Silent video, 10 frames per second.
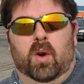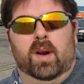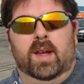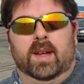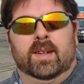
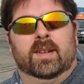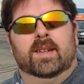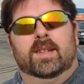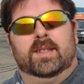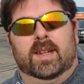morning.
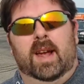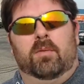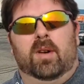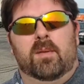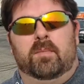Today
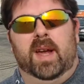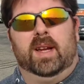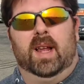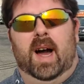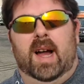we're at
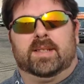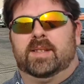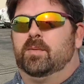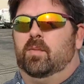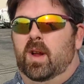Big
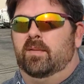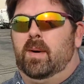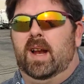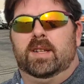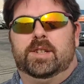Lots, one of
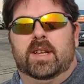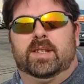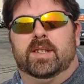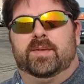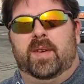mine and
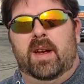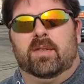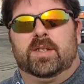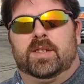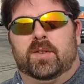Jessica's
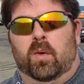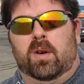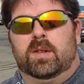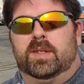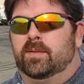favorite
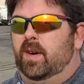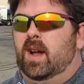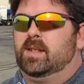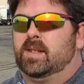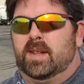stores to
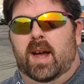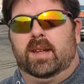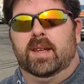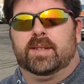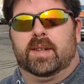find
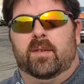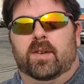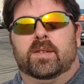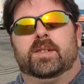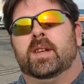stocking
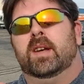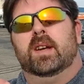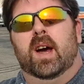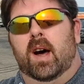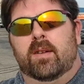stuffers,
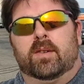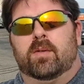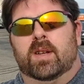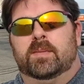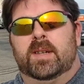other
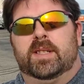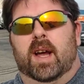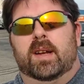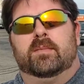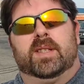Christmas
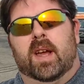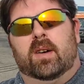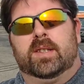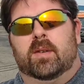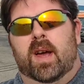items. They
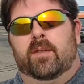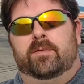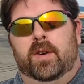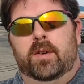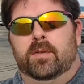also have
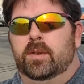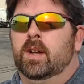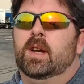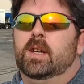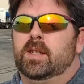food,
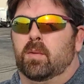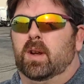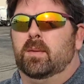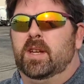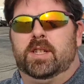so we're
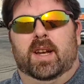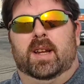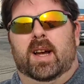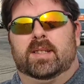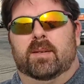going to be
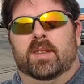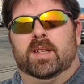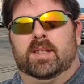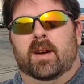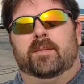checking out some of
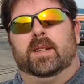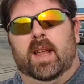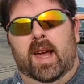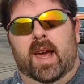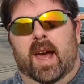the stuff that
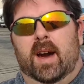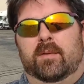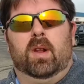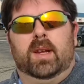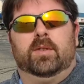they
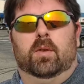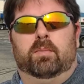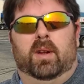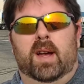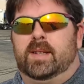have. Really
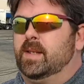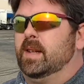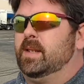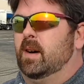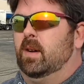cool place.
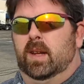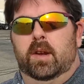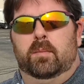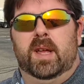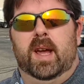They sell a
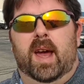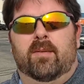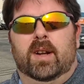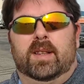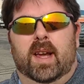little bit of
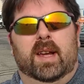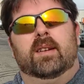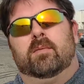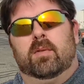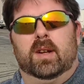everything.
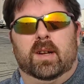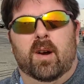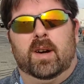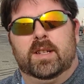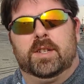We're going to
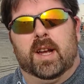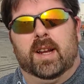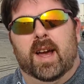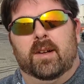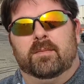go in and check
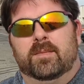it out.